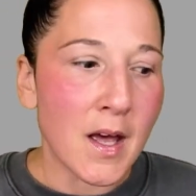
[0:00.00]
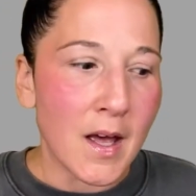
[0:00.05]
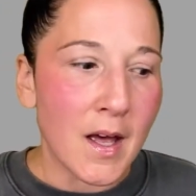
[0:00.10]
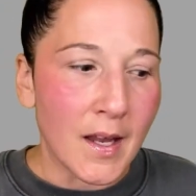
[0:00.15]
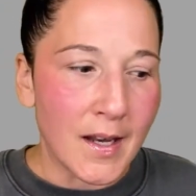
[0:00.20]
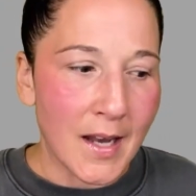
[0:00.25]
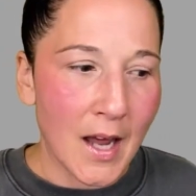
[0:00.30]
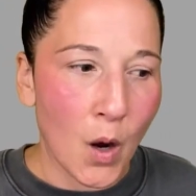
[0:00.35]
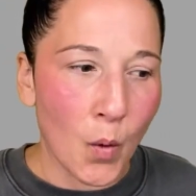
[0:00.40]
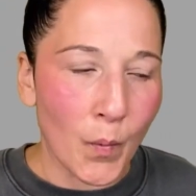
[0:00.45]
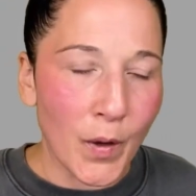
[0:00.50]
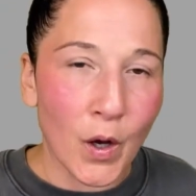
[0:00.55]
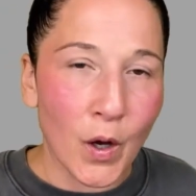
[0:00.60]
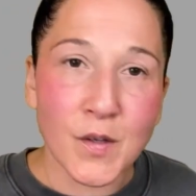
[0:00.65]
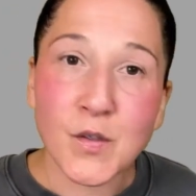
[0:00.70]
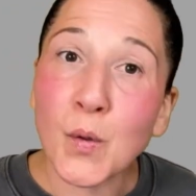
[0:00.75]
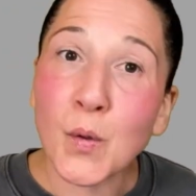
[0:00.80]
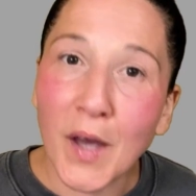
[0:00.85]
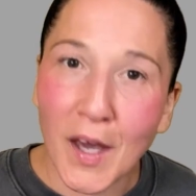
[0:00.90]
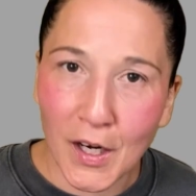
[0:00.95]
Now, we
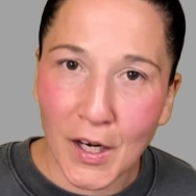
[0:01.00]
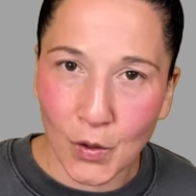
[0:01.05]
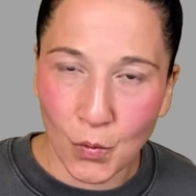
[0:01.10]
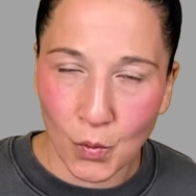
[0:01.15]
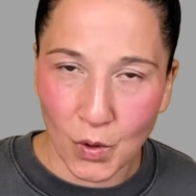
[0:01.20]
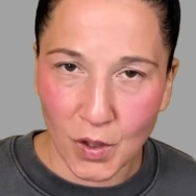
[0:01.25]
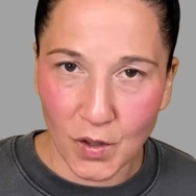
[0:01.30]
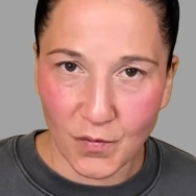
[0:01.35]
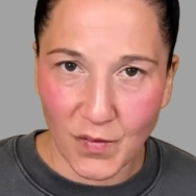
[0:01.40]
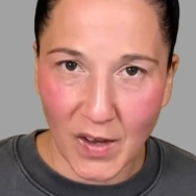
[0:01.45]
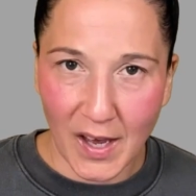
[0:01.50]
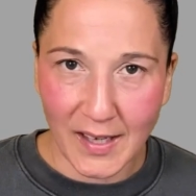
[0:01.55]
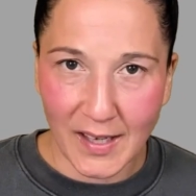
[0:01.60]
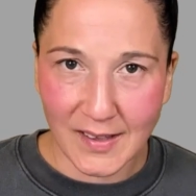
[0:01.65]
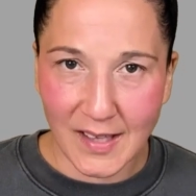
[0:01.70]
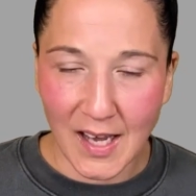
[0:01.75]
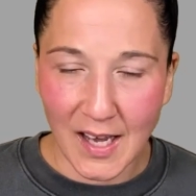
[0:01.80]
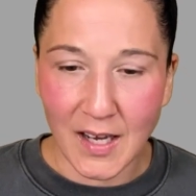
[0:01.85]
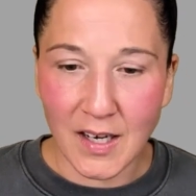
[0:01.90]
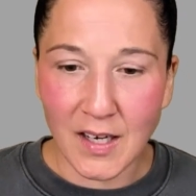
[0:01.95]
also can't ignore the fact
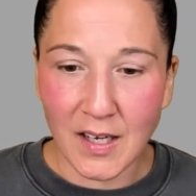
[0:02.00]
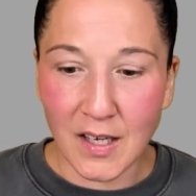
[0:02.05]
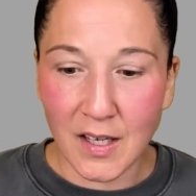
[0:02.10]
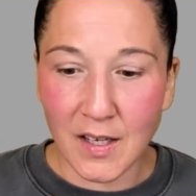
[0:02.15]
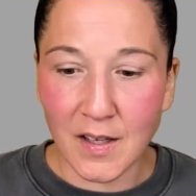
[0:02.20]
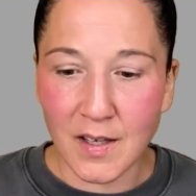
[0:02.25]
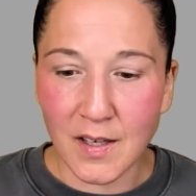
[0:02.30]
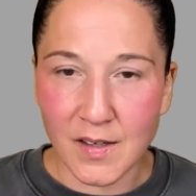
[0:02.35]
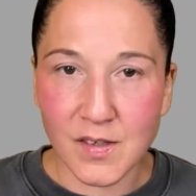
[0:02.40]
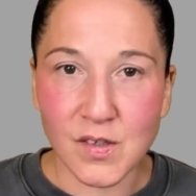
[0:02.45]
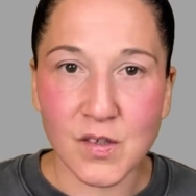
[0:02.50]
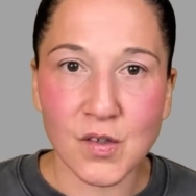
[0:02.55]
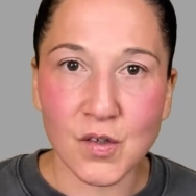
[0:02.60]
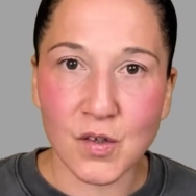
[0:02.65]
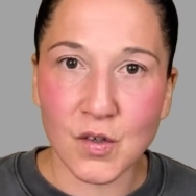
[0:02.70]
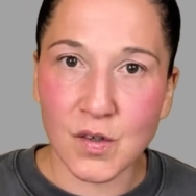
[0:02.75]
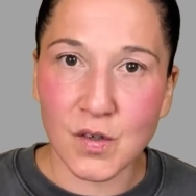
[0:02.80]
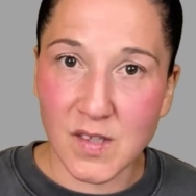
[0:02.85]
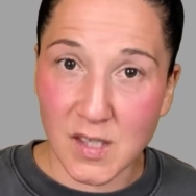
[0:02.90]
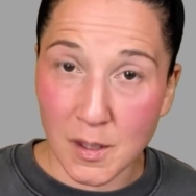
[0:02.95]
that in this
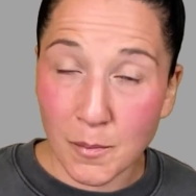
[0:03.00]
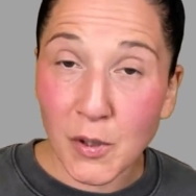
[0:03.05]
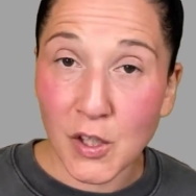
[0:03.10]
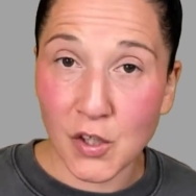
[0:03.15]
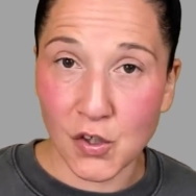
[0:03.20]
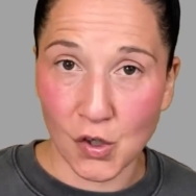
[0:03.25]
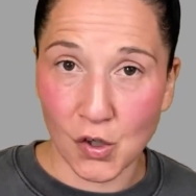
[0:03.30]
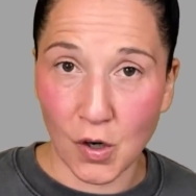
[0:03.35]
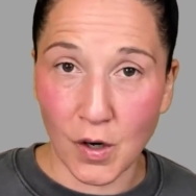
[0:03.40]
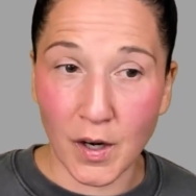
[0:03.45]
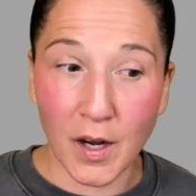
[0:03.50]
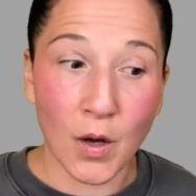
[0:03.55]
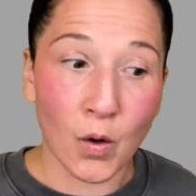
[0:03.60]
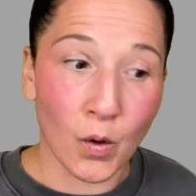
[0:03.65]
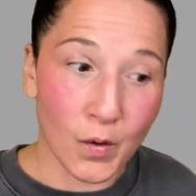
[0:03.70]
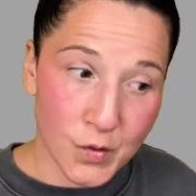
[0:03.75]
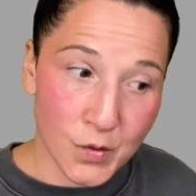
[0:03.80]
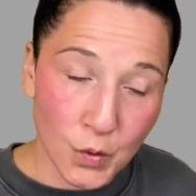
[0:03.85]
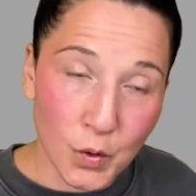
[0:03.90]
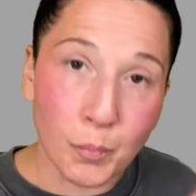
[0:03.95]
Sibley chart and
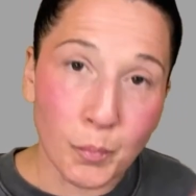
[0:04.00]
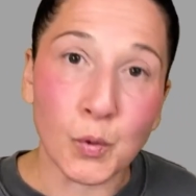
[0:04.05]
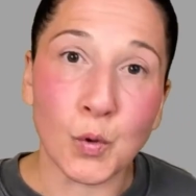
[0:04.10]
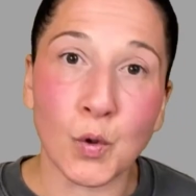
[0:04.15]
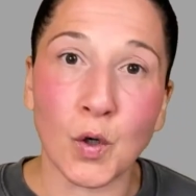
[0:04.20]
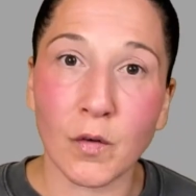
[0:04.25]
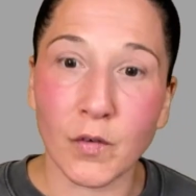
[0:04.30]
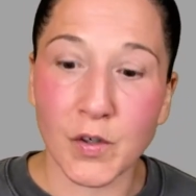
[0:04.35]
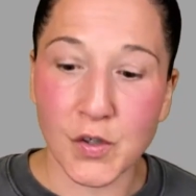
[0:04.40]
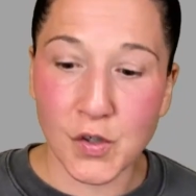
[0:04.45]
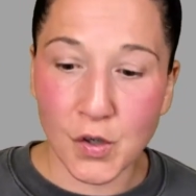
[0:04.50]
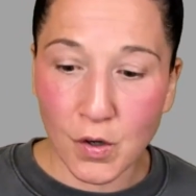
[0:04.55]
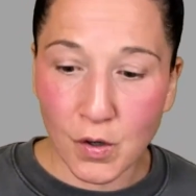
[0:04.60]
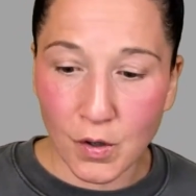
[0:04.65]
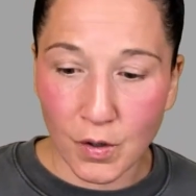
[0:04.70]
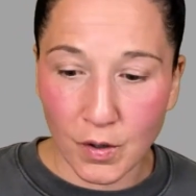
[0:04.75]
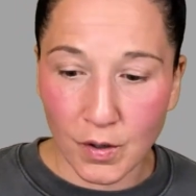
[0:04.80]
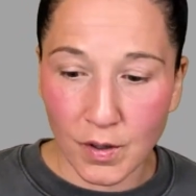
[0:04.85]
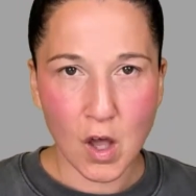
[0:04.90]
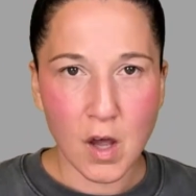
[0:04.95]
also the Pluto
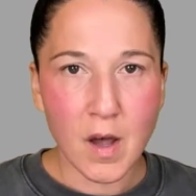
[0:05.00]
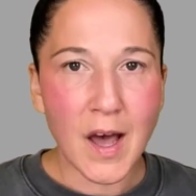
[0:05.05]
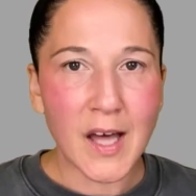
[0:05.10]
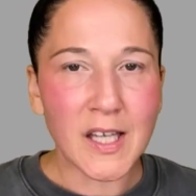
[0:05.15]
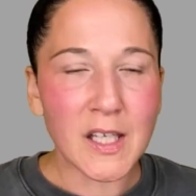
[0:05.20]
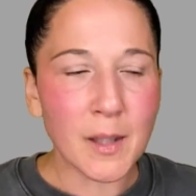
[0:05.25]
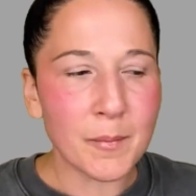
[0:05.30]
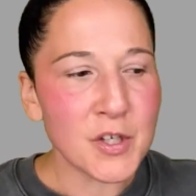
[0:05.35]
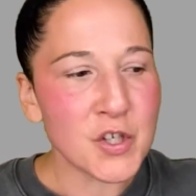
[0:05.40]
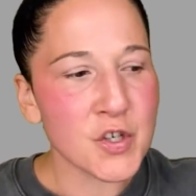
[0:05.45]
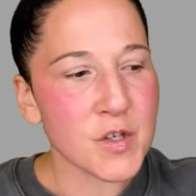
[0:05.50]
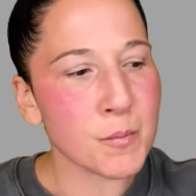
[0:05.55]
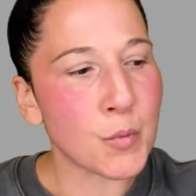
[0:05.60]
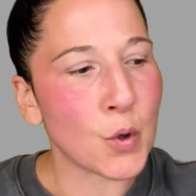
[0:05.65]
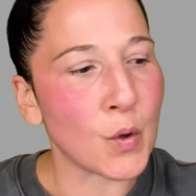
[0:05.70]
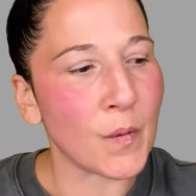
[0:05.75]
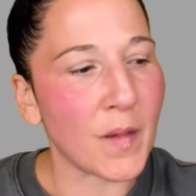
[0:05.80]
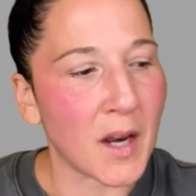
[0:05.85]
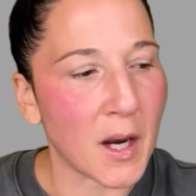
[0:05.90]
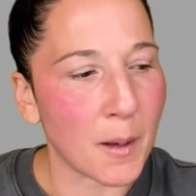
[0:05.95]
return, and let me just
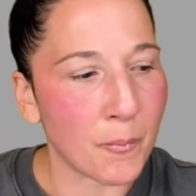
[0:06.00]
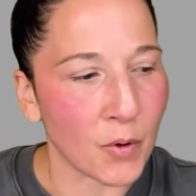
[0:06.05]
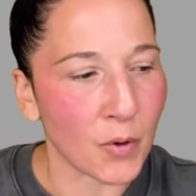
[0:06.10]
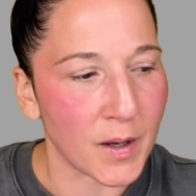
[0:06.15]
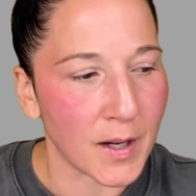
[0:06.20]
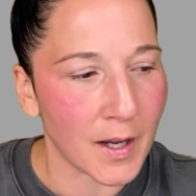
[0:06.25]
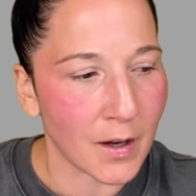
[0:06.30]
pull that up right now